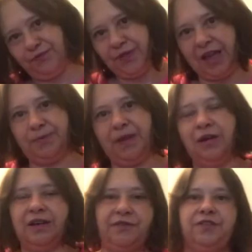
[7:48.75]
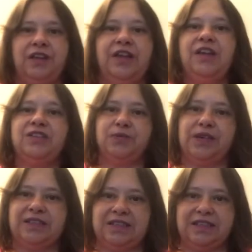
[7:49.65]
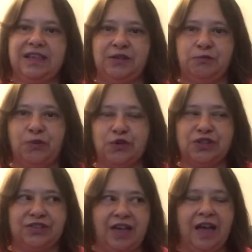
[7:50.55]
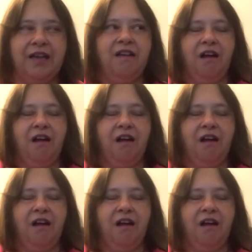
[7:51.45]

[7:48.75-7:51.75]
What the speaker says: had a meal and everything, so we can sit down and watch that.